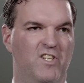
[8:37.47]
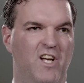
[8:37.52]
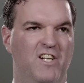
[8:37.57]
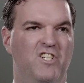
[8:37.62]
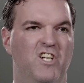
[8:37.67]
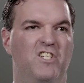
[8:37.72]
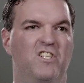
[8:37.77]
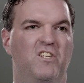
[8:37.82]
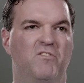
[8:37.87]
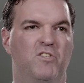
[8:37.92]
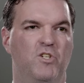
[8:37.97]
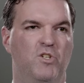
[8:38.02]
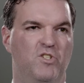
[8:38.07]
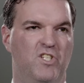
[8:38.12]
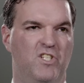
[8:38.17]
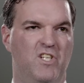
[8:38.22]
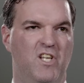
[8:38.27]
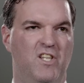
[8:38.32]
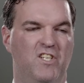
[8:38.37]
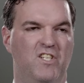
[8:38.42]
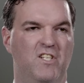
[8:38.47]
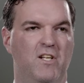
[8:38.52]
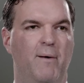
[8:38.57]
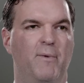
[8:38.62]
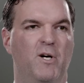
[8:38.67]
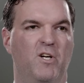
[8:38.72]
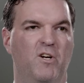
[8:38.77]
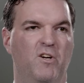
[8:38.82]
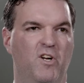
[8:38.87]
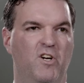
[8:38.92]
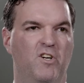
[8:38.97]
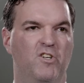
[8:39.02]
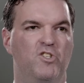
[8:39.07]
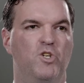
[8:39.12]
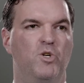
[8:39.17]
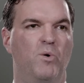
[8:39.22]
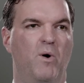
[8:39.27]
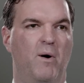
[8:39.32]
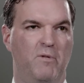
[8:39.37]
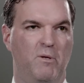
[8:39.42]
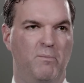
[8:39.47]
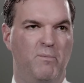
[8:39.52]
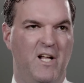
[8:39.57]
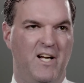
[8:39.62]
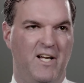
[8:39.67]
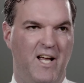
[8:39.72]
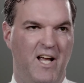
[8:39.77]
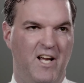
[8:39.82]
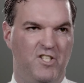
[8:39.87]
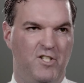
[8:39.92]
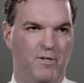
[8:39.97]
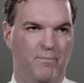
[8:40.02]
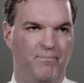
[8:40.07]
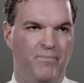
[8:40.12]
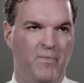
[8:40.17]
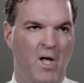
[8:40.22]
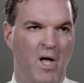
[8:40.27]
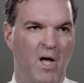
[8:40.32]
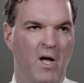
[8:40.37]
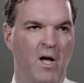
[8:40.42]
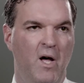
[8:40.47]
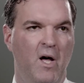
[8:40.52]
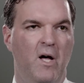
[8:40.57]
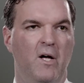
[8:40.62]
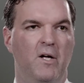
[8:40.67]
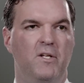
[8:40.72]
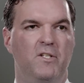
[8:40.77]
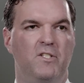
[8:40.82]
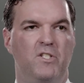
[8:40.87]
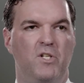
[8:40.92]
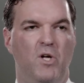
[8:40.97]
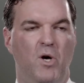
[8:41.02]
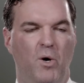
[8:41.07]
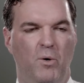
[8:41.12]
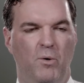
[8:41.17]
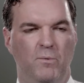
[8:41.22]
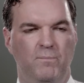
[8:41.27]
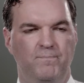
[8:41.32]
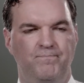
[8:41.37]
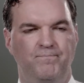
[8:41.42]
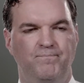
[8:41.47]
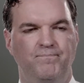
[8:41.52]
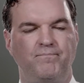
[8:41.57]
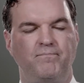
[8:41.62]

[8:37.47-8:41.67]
Digestive juices in the stomach are gonna chew up the medication. So